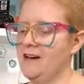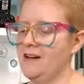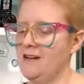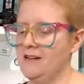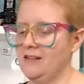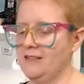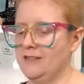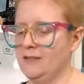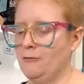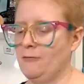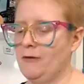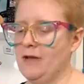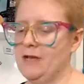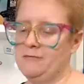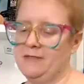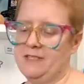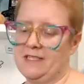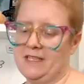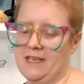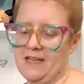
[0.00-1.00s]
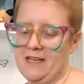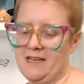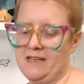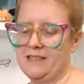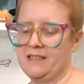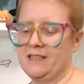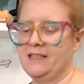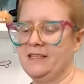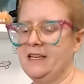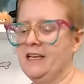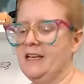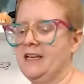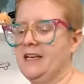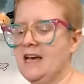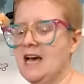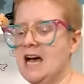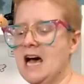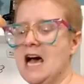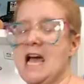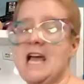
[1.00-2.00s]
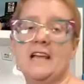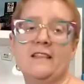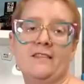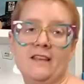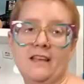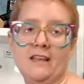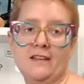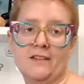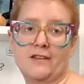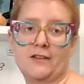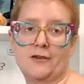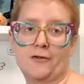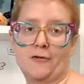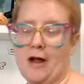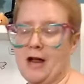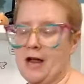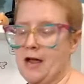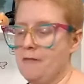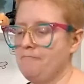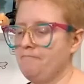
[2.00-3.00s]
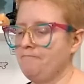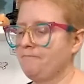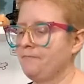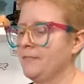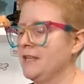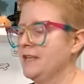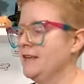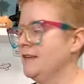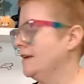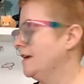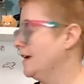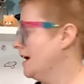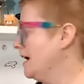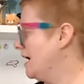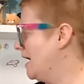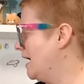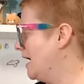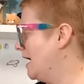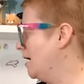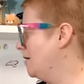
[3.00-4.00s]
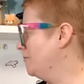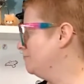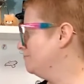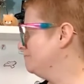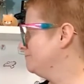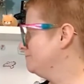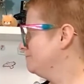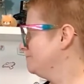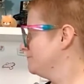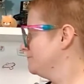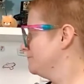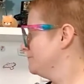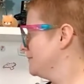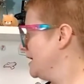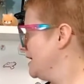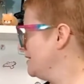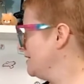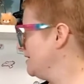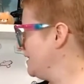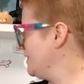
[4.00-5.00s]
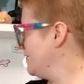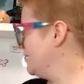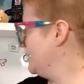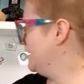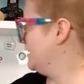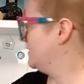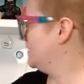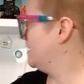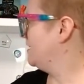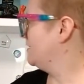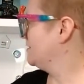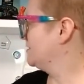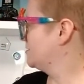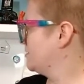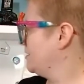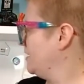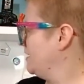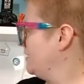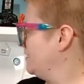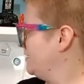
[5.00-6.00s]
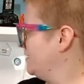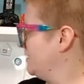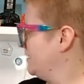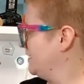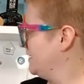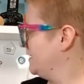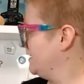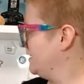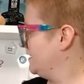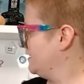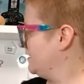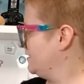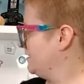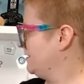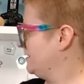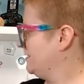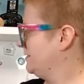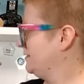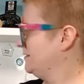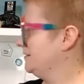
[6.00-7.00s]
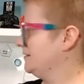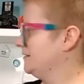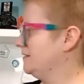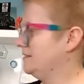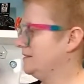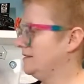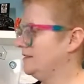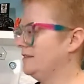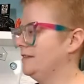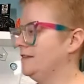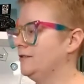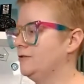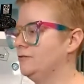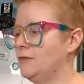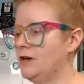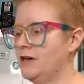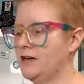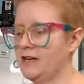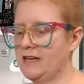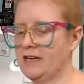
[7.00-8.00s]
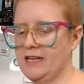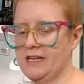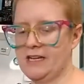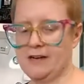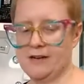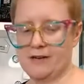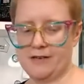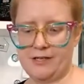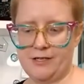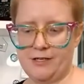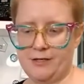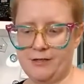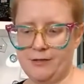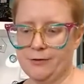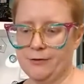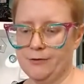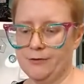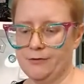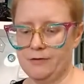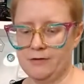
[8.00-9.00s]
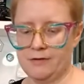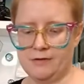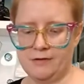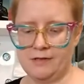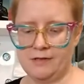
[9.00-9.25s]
on the website and the Instagram. And yeah, I'll try it on our little Monica here too.